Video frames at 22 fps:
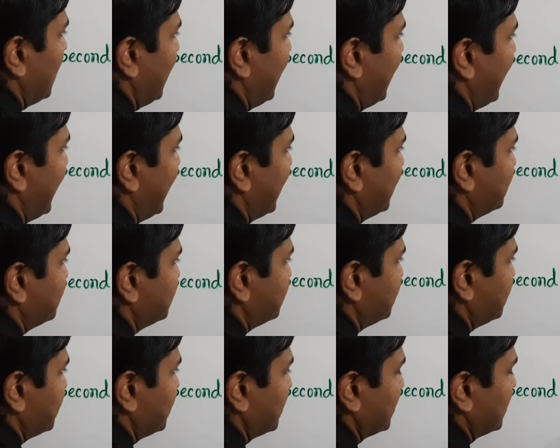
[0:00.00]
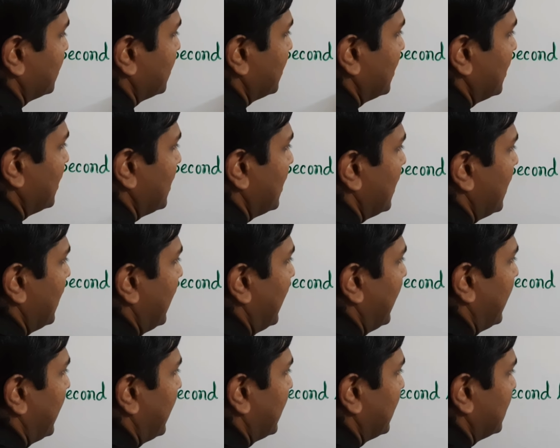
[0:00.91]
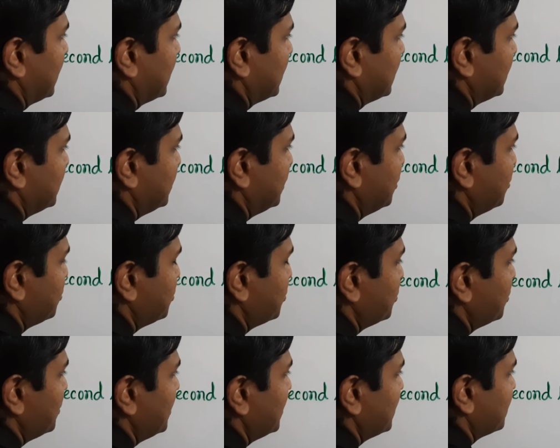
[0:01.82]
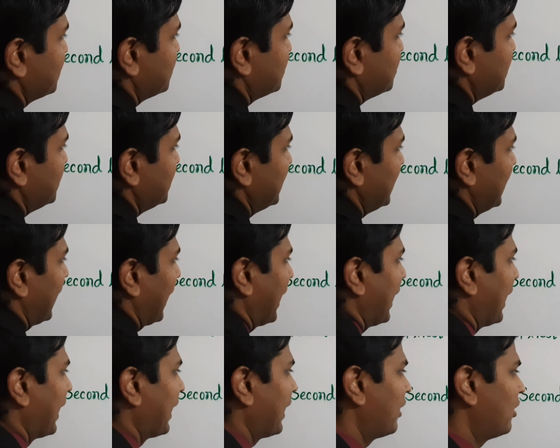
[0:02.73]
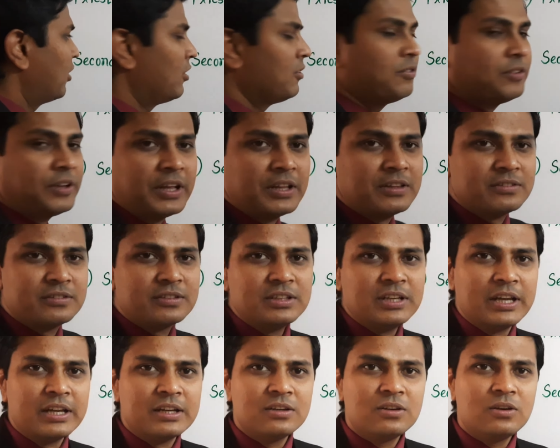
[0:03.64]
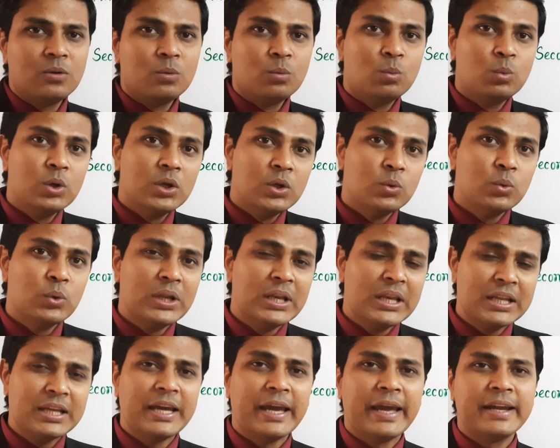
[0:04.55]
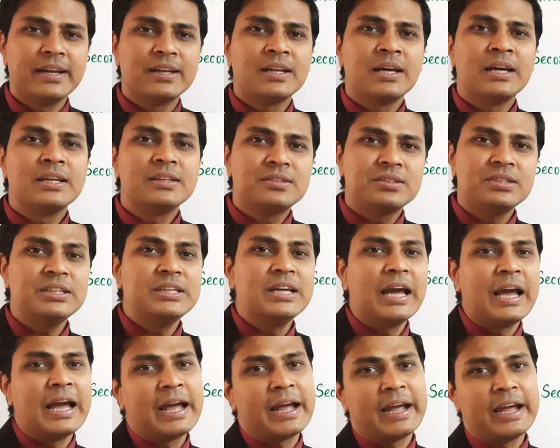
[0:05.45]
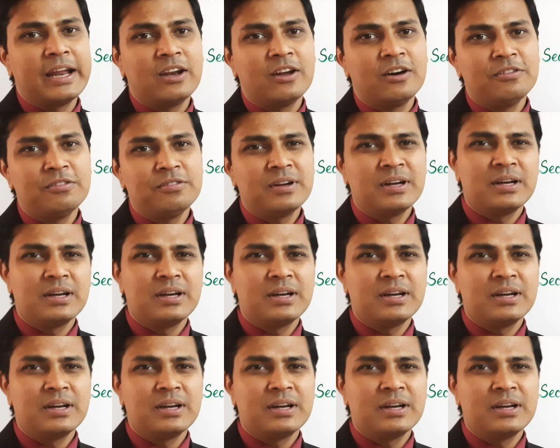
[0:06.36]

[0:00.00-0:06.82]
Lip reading: I3, and due to these 3 angle of incident, we will get 3 angle of